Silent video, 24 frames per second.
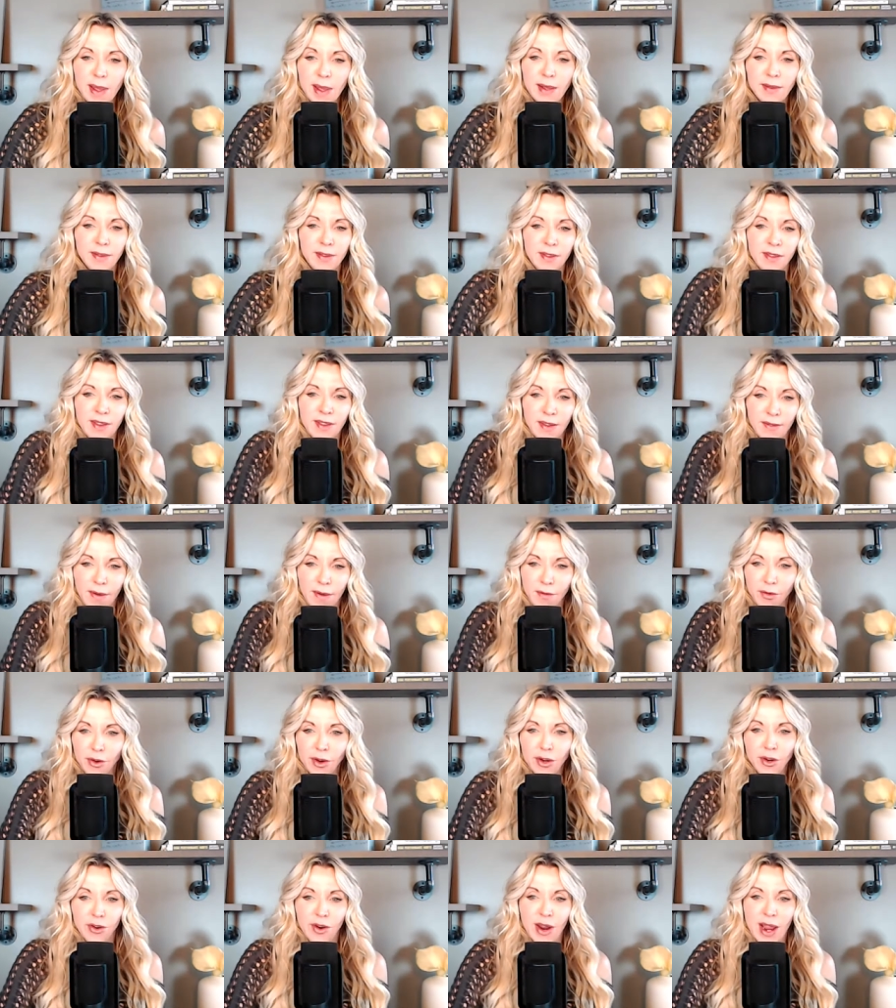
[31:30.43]
bases I've
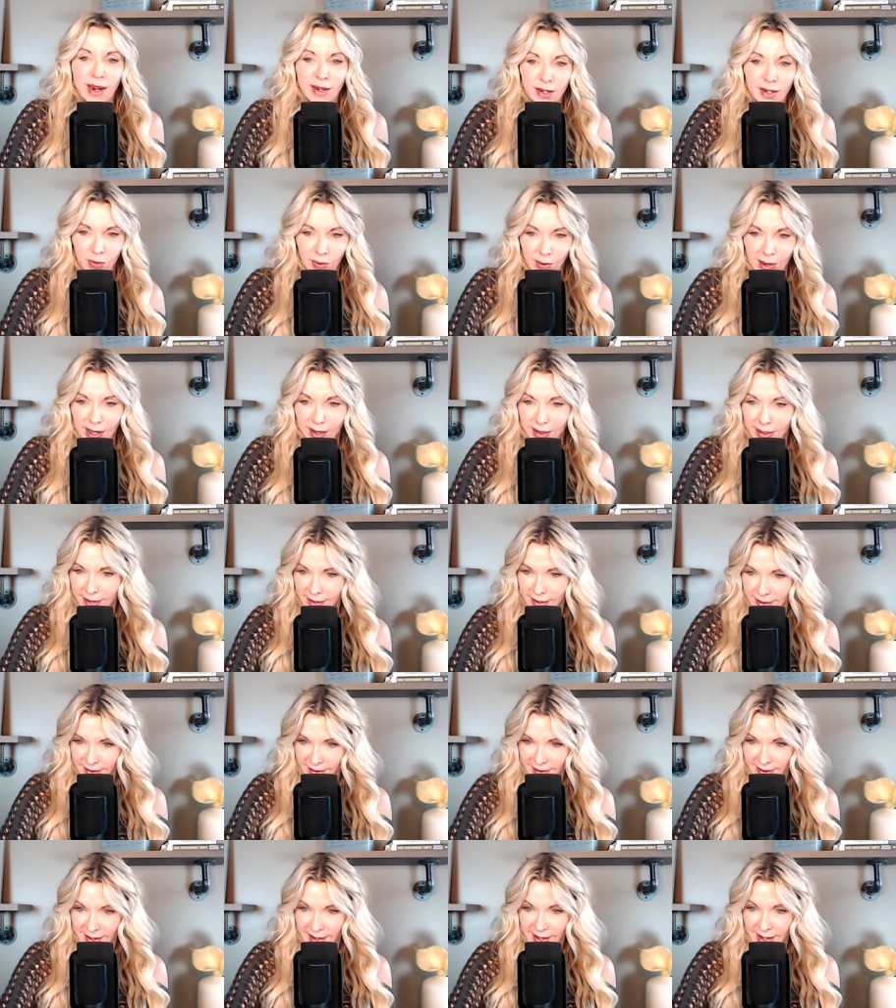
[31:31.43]
ever interacted with.